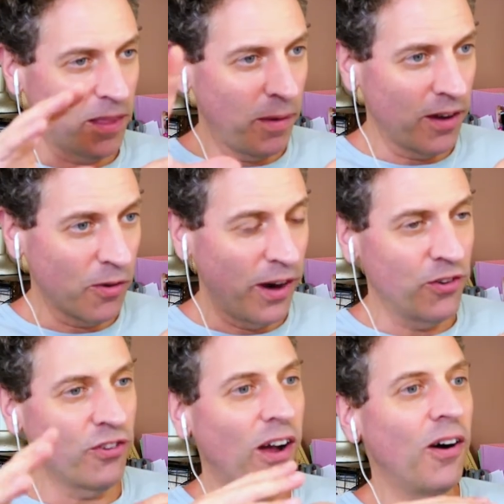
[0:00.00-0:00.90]
to be on a great
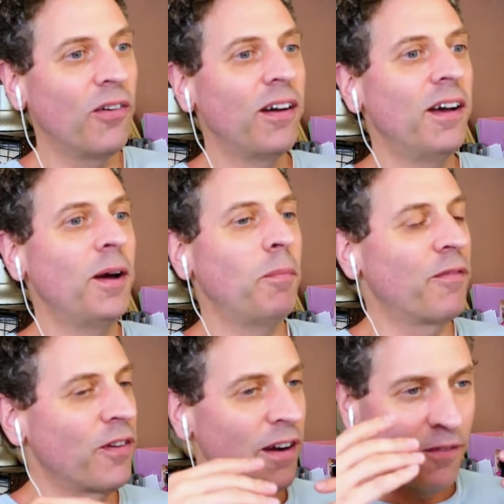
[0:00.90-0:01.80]
show. But
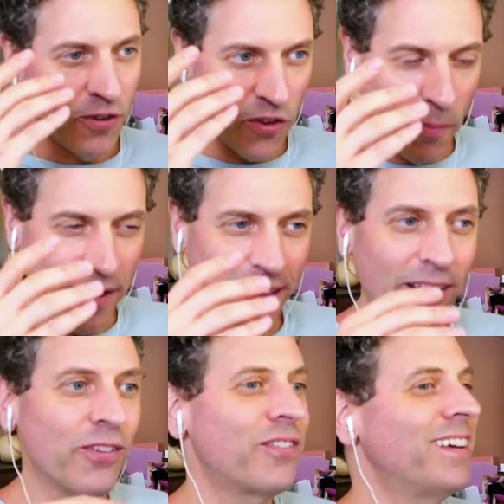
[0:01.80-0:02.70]
for somebody
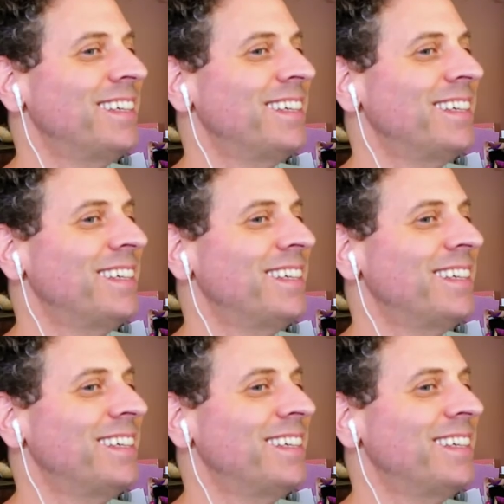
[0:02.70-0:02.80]
else,